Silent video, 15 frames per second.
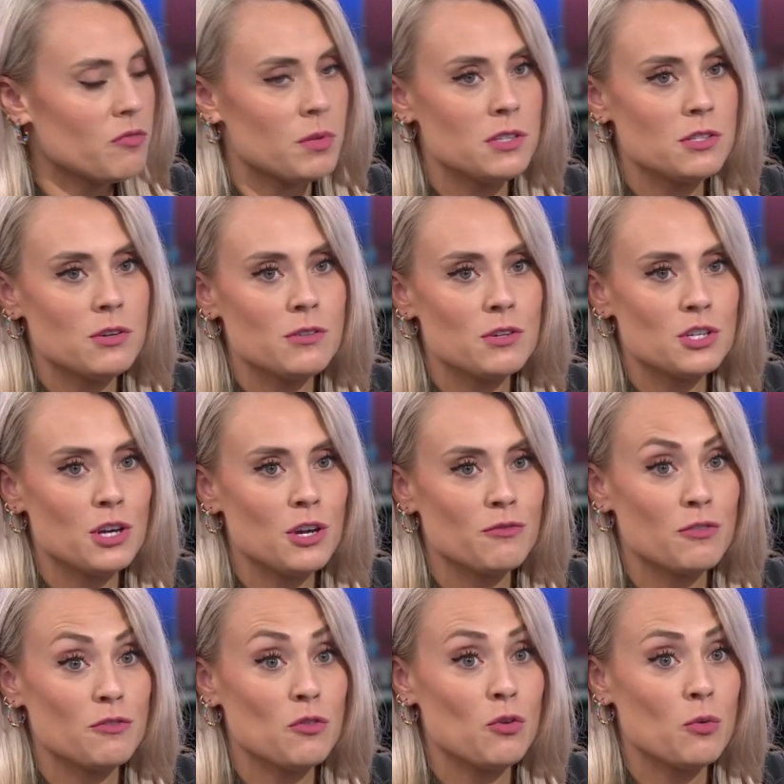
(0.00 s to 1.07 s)
been doing the show
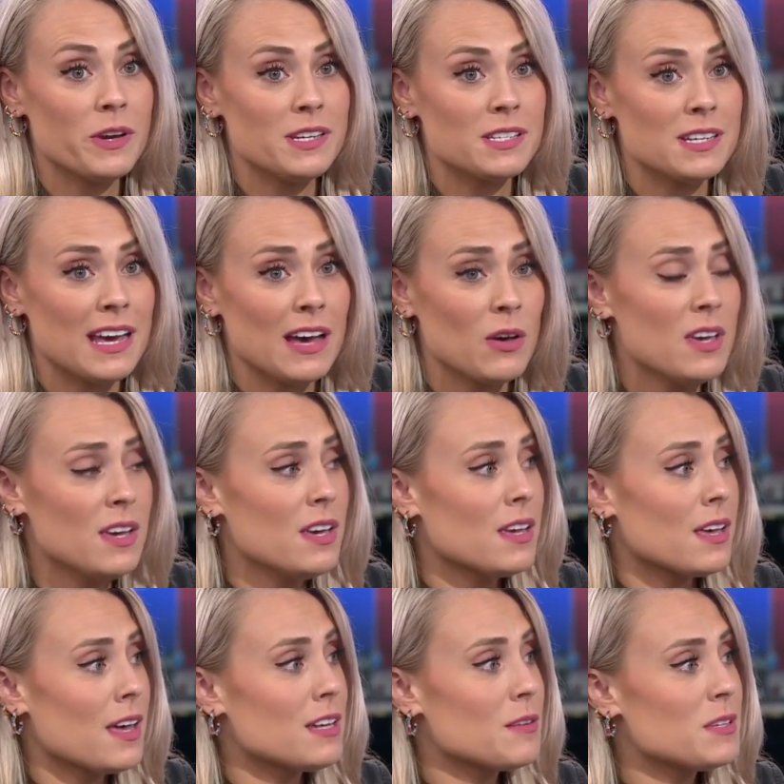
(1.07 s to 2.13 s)
for 4 weeks now.
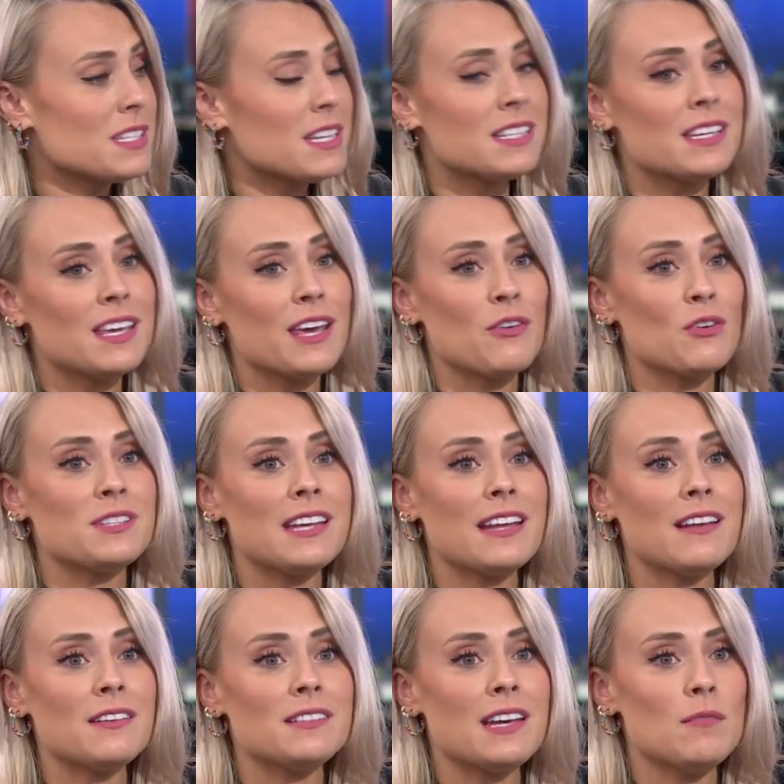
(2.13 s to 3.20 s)
And to be sitting here on deadline day